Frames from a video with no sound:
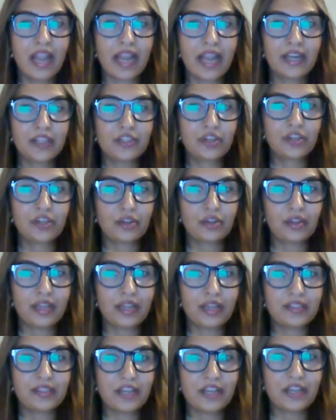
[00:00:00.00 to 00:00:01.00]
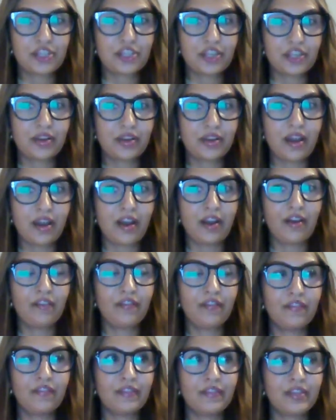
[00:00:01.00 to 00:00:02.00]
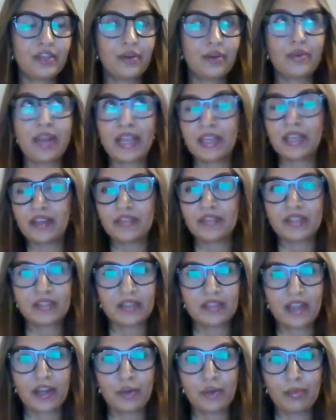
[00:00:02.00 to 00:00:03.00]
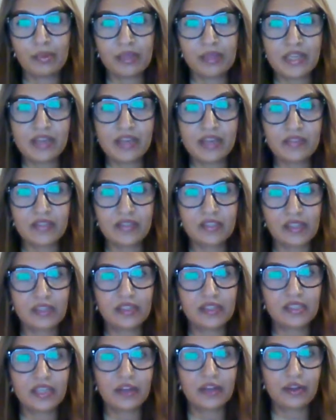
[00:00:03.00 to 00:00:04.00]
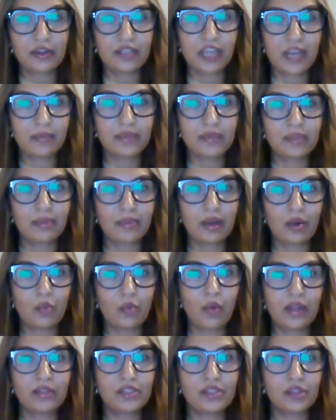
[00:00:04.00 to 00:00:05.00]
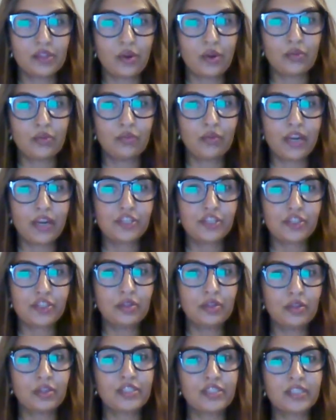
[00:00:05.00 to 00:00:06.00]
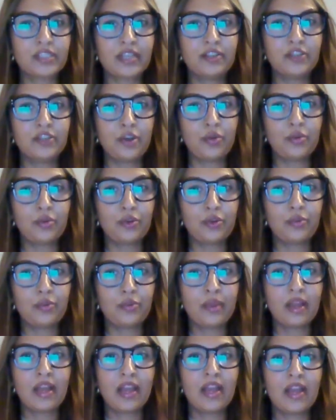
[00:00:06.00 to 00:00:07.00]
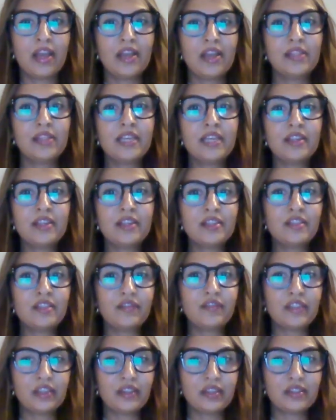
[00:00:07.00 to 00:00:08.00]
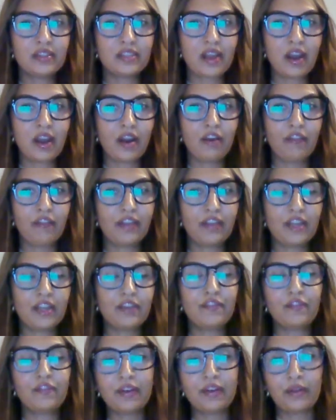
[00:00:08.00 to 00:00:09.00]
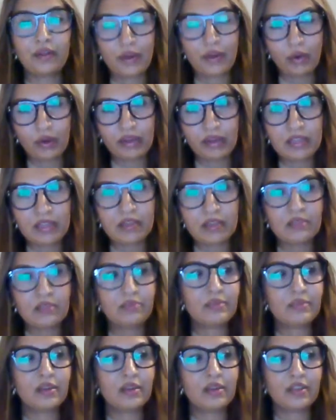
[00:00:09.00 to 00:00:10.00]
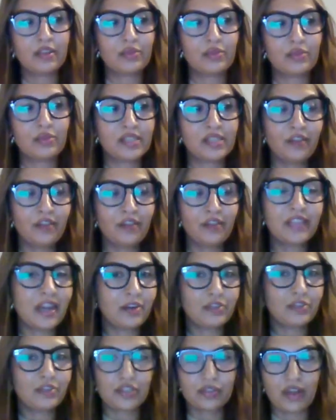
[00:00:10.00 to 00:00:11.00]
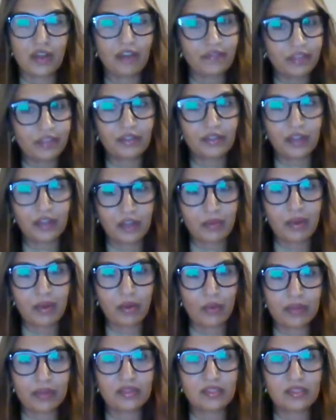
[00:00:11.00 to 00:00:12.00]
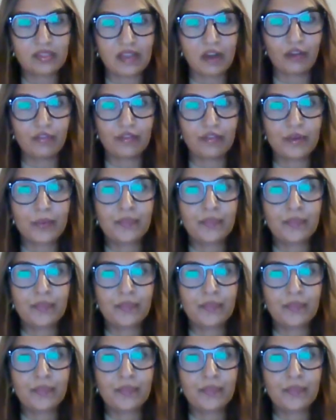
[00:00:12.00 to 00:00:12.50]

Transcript: and internalization of, negative societal beliefs and stereotypes about one's own racial or skin tone group, leading to feelings of inferiority, self-doubt, just not feeling good about oneself.